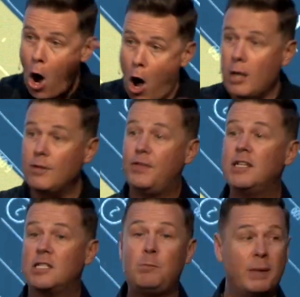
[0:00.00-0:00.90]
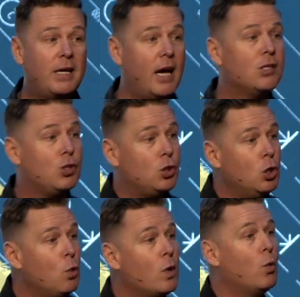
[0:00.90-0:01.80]
All of this is because
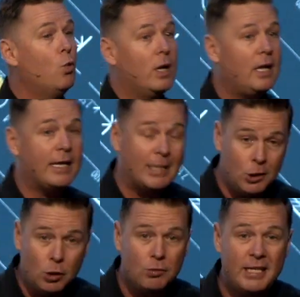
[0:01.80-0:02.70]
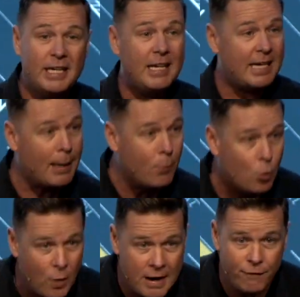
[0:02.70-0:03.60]
you were willing and you did, and I'm
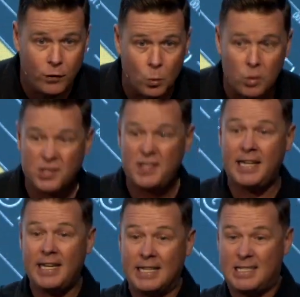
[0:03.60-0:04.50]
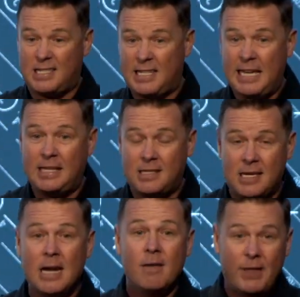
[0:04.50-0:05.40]
grateful we're sitting in
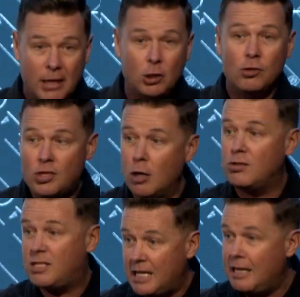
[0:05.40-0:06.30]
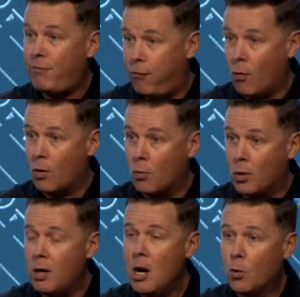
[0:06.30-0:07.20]
seats that you sowed sowed seed for.
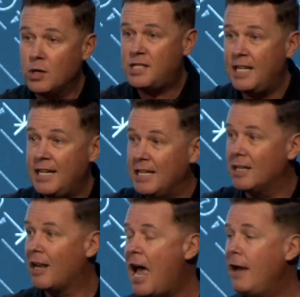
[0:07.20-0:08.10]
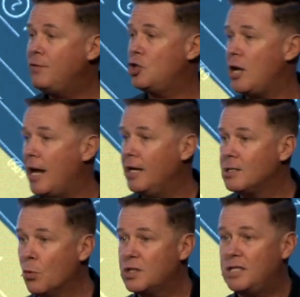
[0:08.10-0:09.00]
We're, we're sitting in life
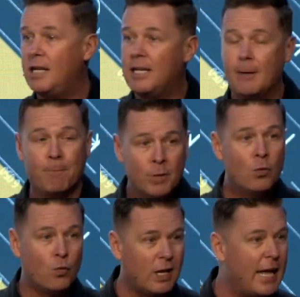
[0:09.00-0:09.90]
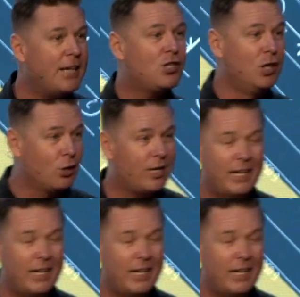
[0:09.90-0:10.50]
change and we're sitting in relational